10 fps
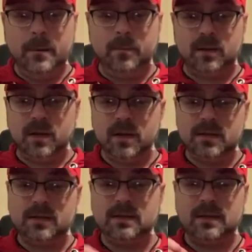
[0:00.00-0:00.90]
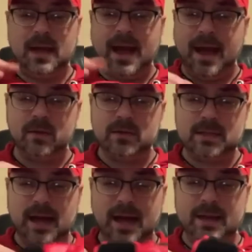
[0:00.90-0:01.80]
Plus the
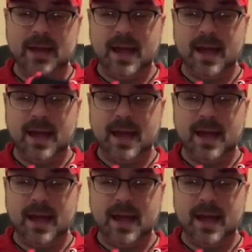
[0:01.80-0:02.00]
outside